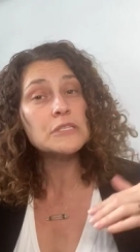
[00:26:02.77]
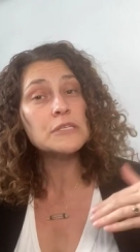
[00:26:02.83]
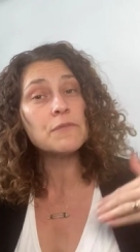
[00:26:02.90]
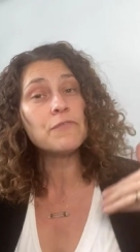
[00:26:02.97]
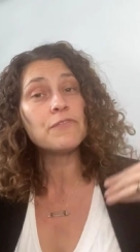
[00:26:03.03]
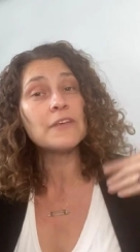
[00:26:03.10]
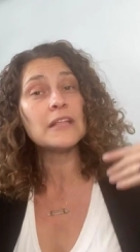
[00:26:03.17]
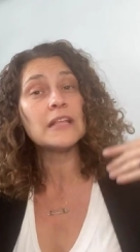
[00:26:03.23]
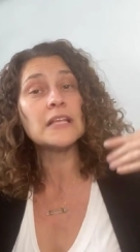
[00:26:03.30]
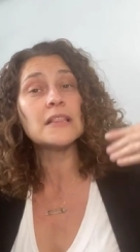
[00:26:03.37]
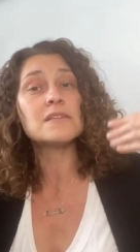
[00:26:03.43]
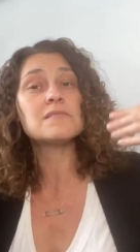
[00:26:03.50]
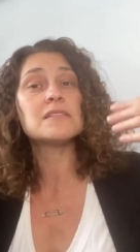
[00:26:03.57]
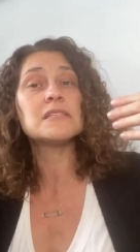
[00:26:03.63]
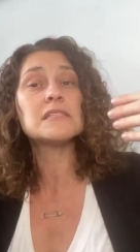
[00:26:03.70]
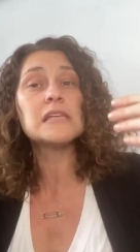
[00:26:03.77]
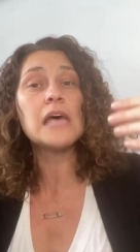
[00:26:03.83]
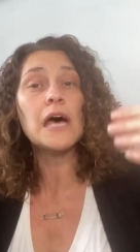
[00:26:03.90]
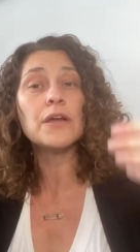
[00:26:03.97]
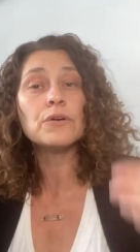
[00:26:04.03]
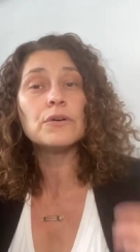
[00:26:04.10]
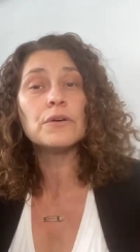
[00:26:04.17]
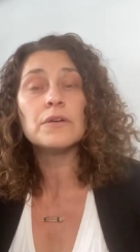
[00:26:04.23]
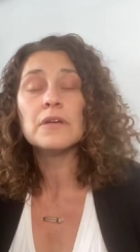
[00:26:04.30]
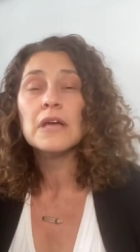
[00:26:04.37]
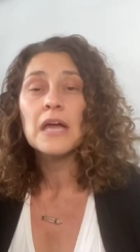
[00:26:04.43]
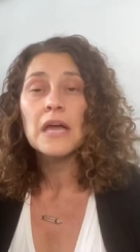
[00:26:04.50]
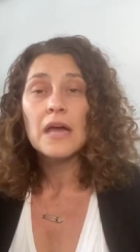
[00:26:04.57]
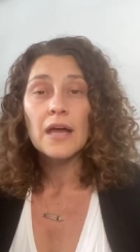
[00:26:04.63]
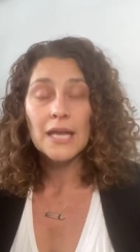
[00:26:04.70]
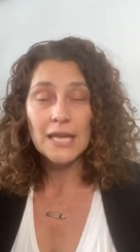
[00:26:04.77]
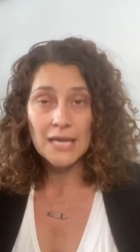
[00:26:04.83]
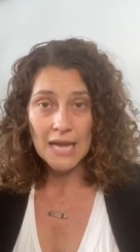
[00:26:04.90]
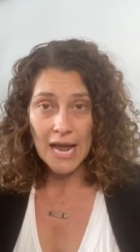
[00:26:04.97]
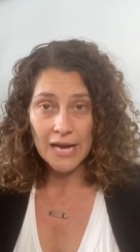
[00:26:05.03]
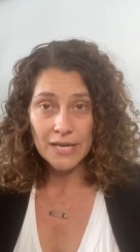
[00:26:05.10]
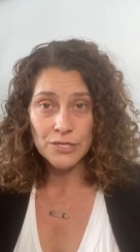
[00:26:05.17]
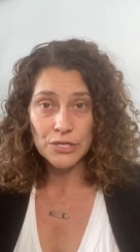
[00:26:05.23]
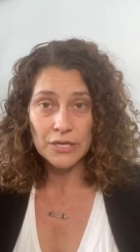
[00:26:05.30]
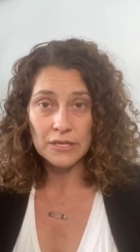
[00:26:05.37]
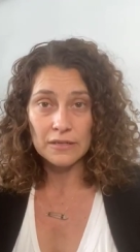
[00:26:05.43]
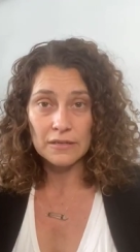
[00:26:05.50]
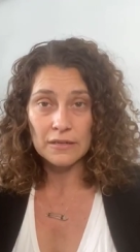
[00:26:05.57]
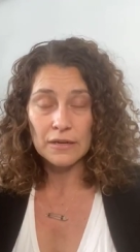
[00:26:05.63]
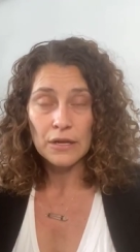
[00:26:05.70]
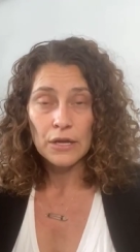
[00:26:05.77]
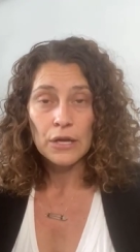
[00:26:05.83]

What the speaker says: a feeling this subtle connection